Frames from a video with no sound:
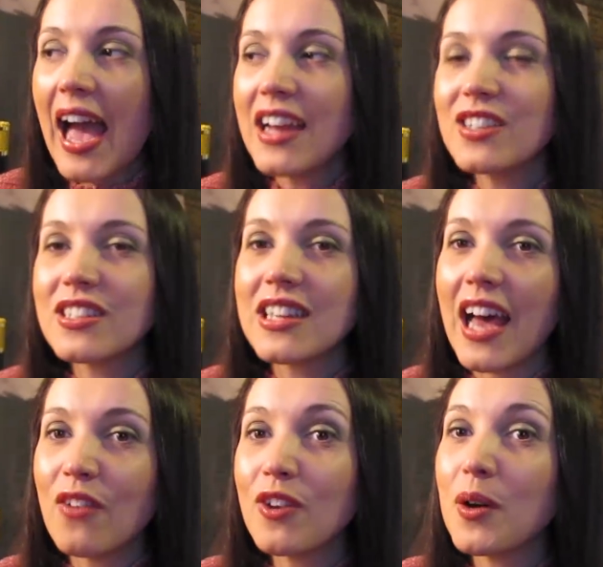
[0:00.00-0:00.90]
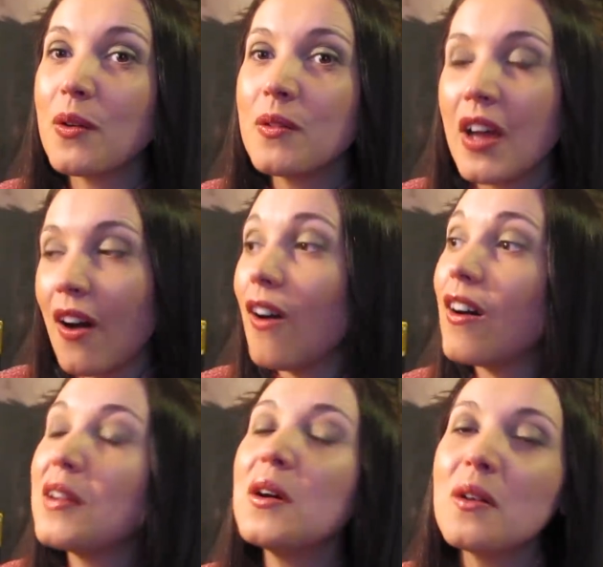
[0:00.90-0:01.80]
I just laugh and go,
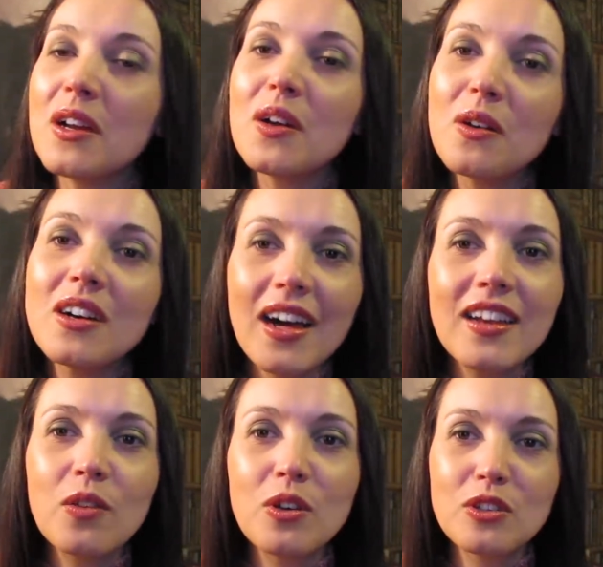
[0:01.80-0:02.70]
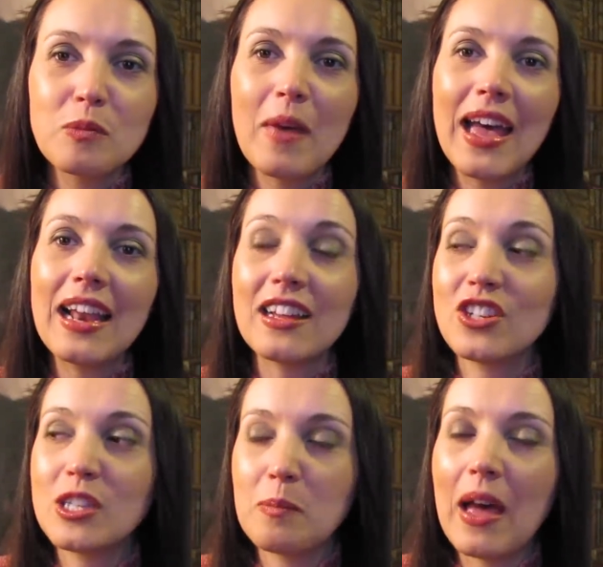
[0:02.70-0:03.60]
oh no, I know, I'll smile, I
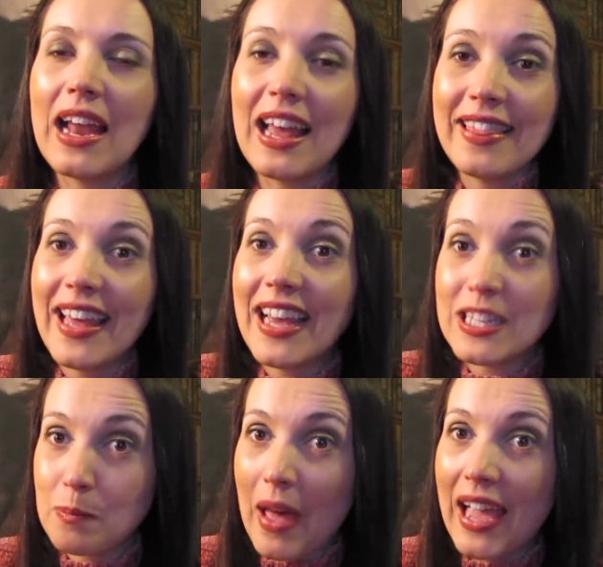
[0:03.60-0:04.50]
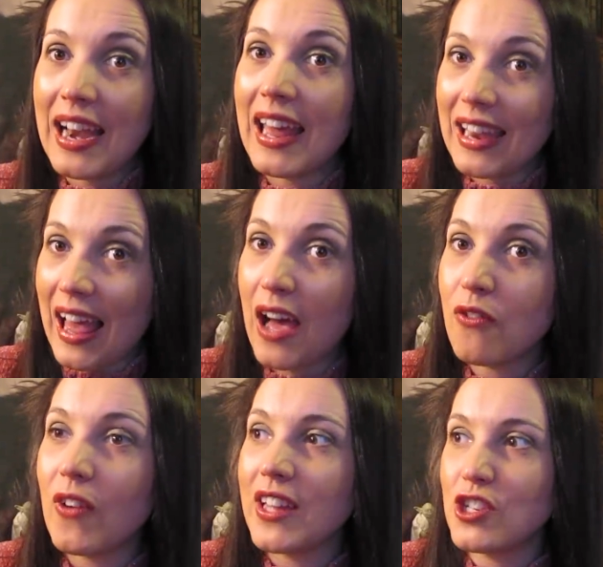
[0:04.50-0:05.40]
should smile, and then I smile and
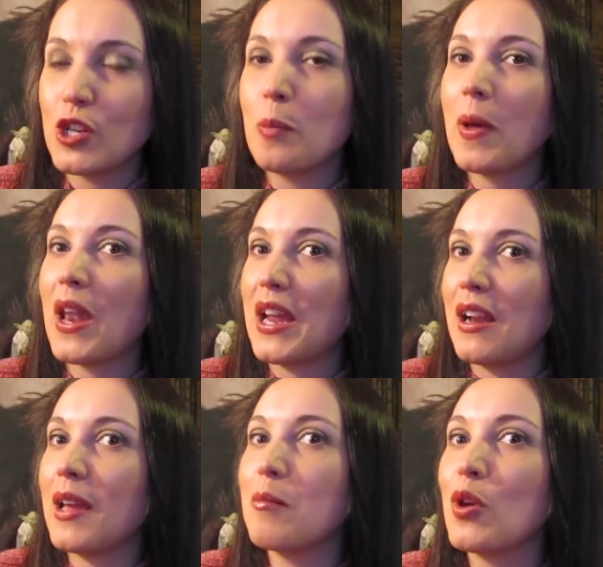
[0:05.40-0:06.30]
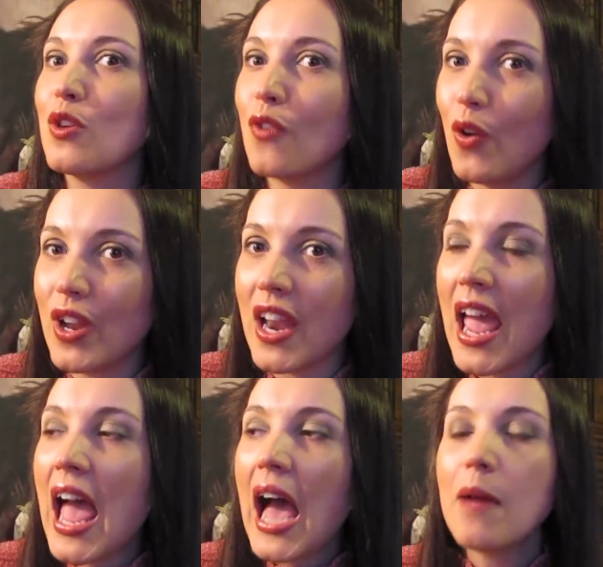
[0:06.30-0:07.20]
laugh and, you know, politely move on.
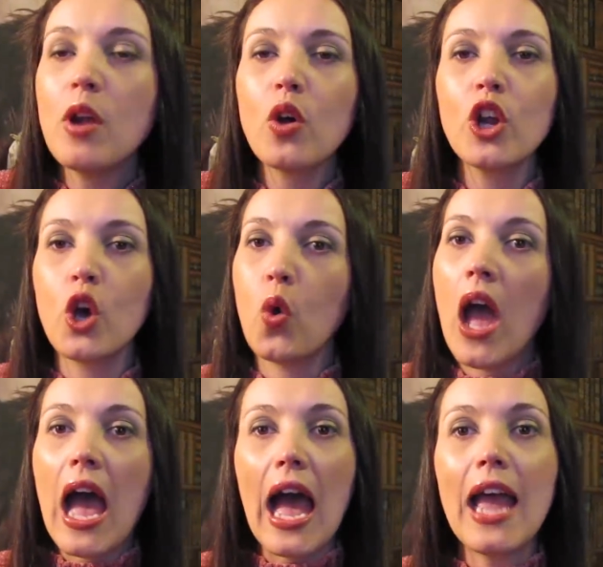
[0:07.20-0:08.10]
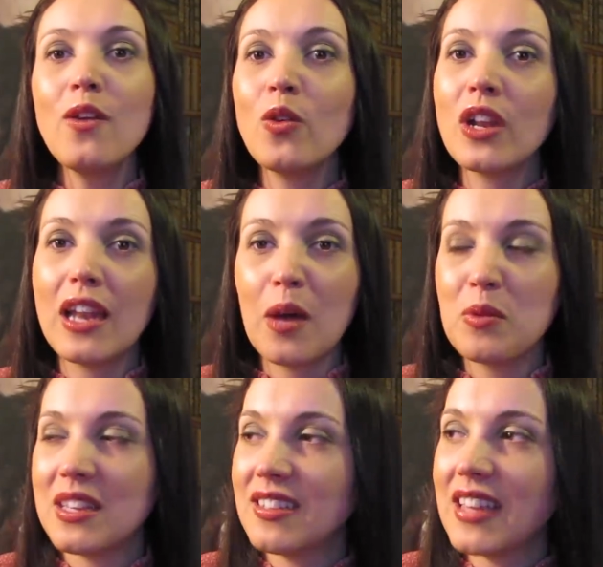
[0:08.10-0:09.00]
I'm not going to go, I'm going to let
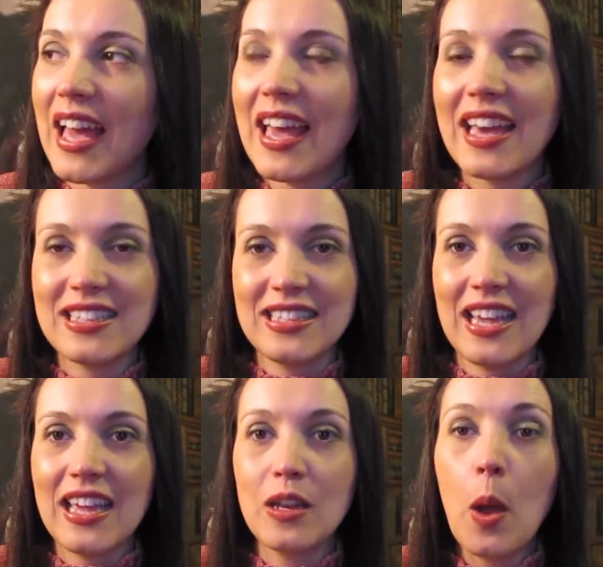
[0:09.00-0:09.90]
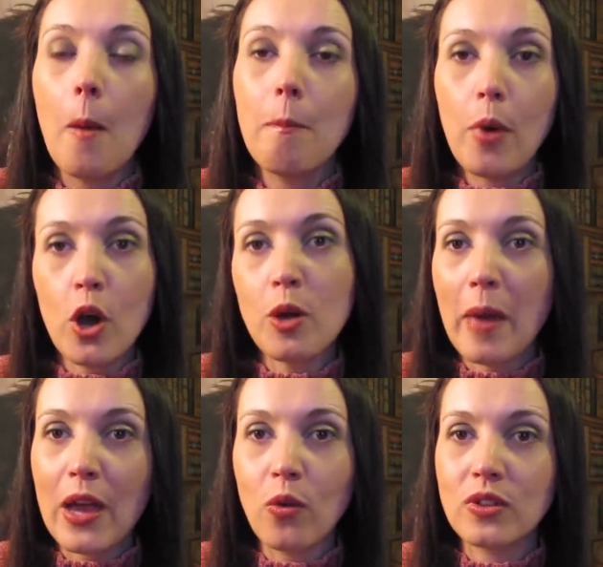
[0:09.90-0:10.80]
what this guy has said bug
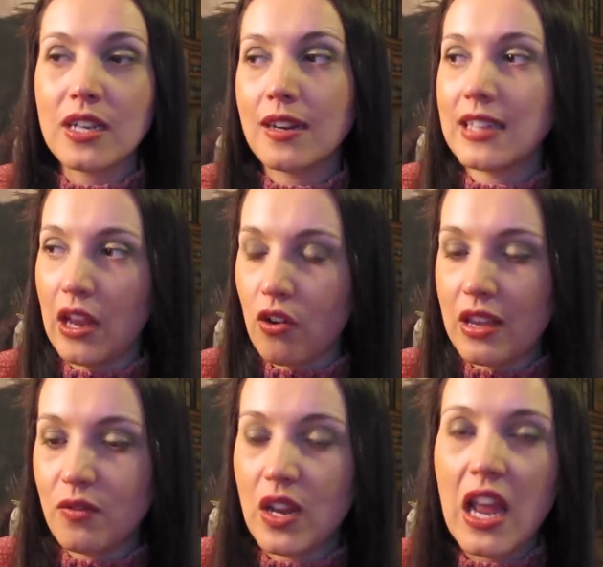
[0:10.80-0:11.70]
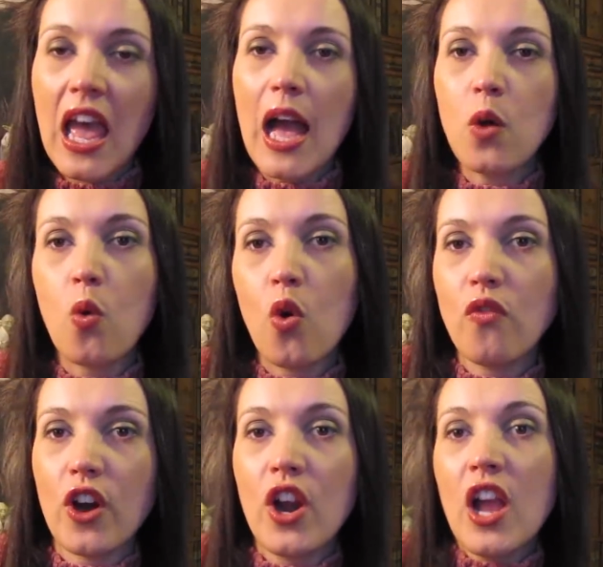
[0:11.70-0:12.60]
my whole entire day or evening and go
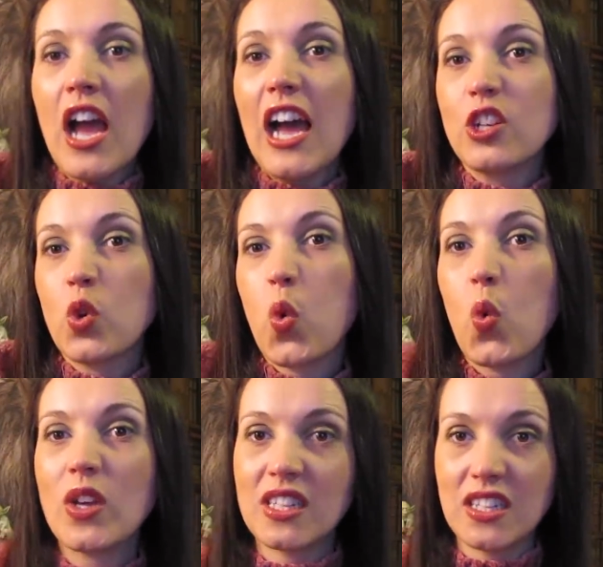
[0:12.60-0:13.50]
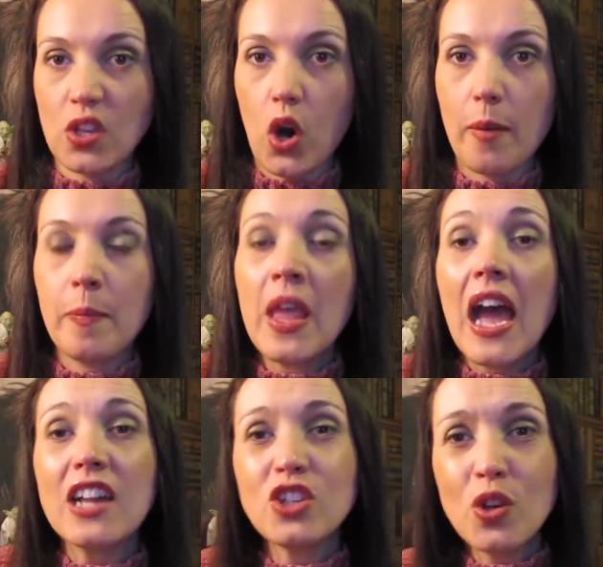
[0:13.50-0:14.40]
over and twist his arm.
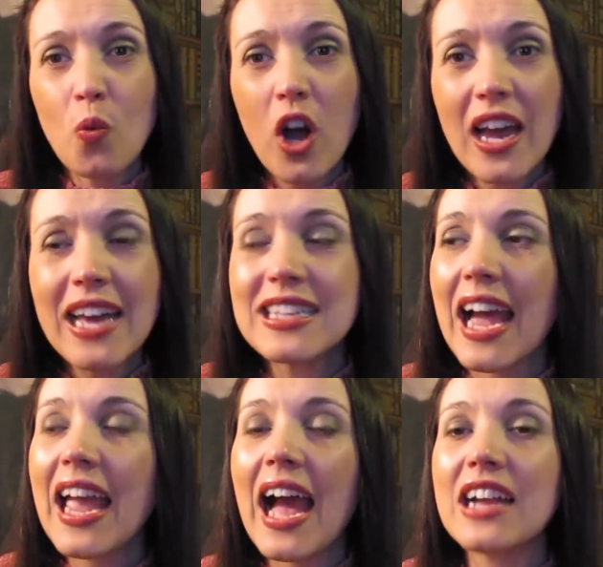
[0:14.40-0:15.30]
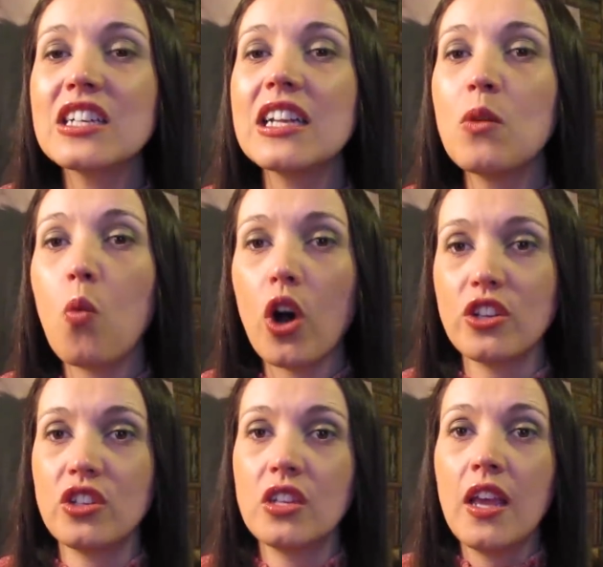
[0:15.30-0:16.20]
And you know what, guys? I actually
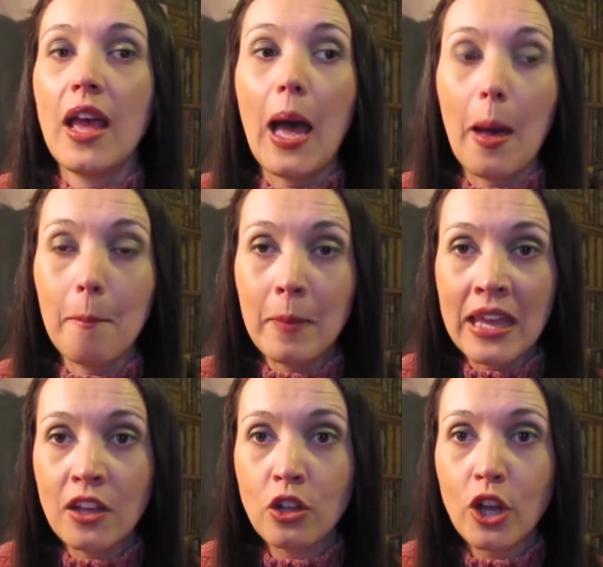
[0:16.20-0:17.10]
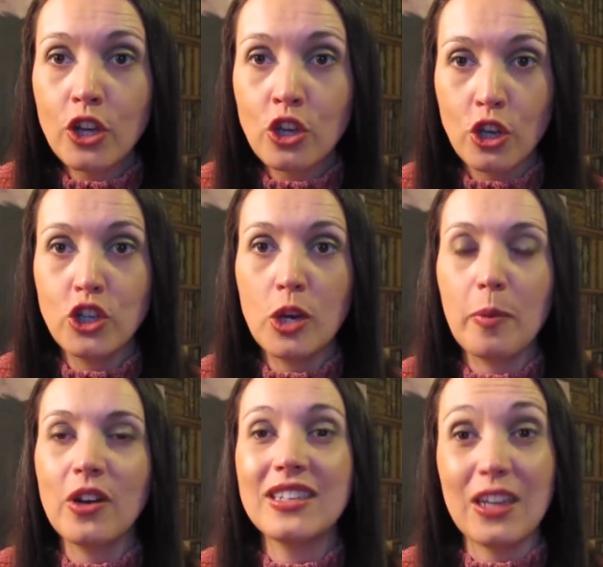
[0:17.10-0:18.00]
watched a male
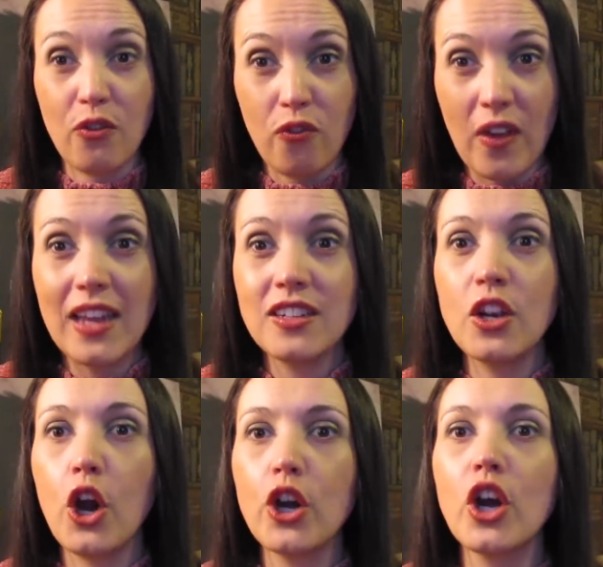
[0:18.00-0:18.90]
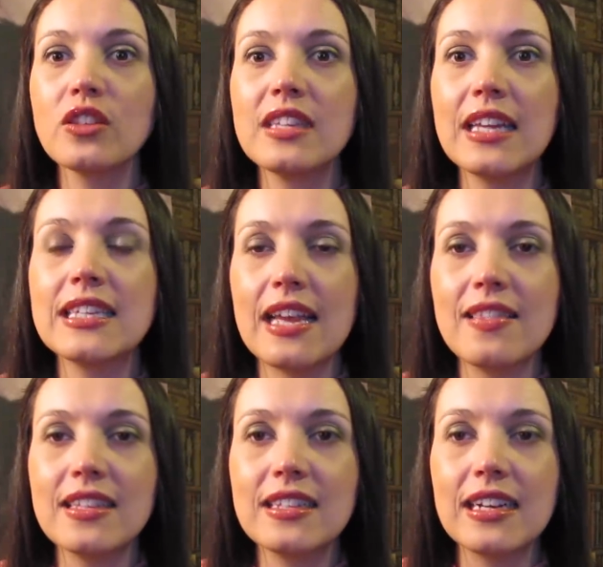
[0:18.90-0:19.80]
YouTuber defending her nonsense in
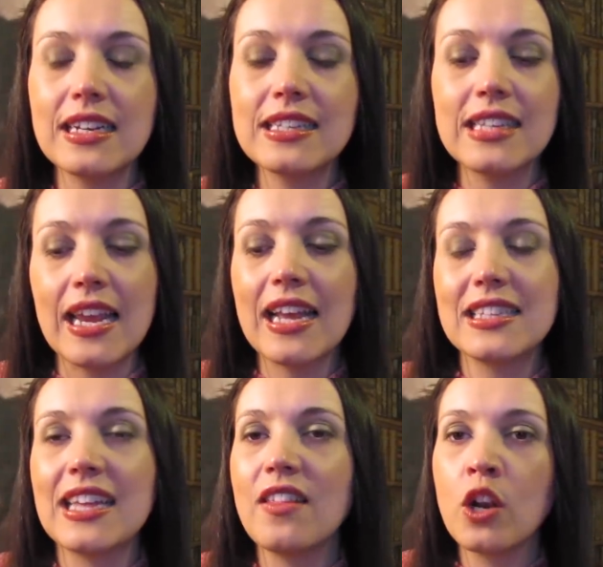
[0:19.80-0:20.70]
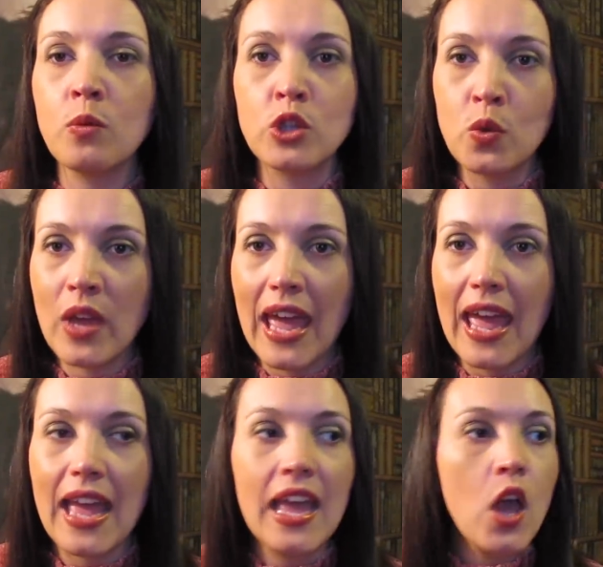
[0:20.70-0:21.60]
this deleted scene and saying that it was
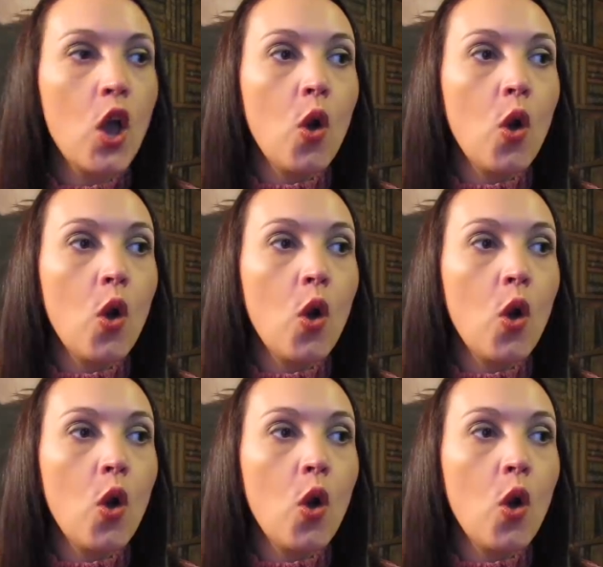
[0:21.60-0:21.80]
okay.